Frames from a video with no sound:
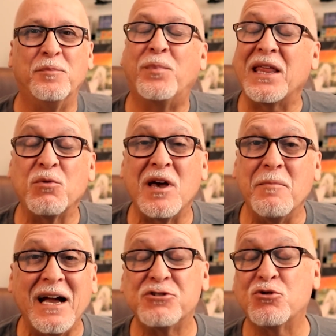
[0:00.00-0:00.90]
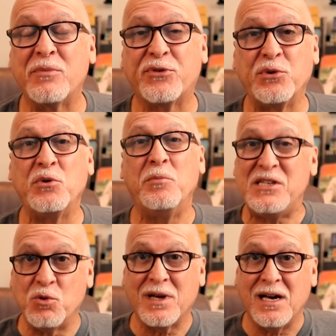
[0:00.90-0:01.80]
By the way, my trip through
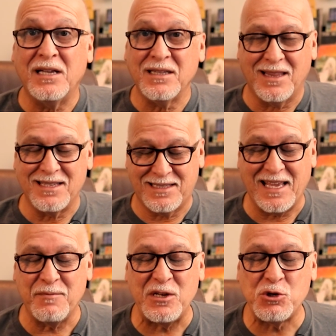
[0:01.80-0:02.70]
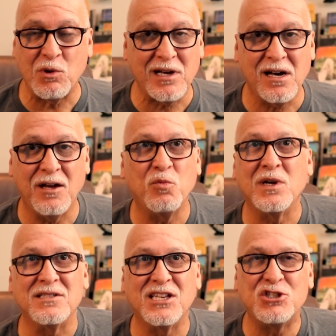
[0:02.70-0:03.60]
Michoacan, the state of Michoacan,
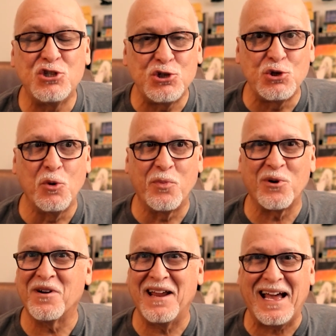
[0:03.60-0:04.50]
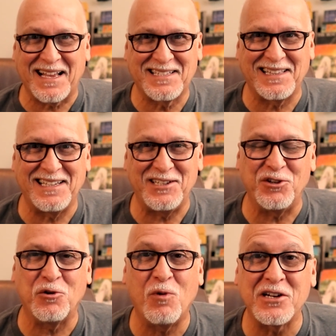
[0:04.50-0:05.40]
was super excellent.
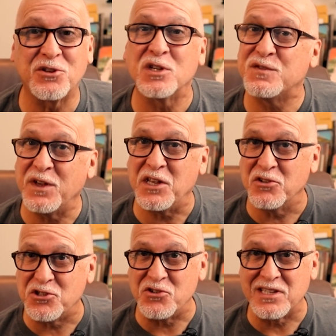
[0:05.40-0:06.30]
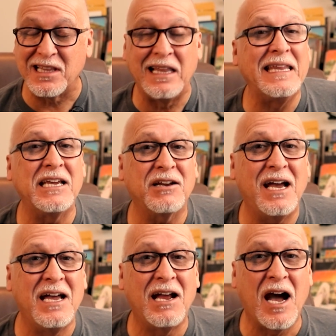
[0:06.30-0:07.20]
You can watch those videos using the link
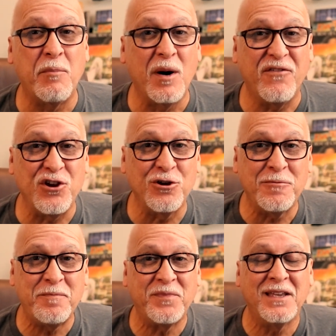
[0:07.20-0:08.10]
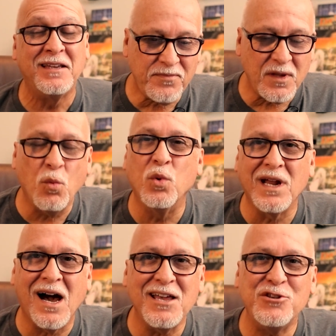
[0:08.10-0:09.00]
above here. Would
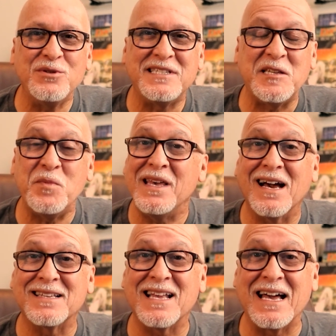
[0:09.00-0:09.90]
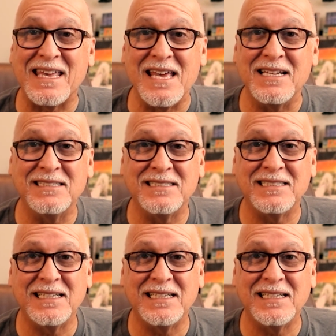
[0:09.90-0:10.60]
I use CBX again?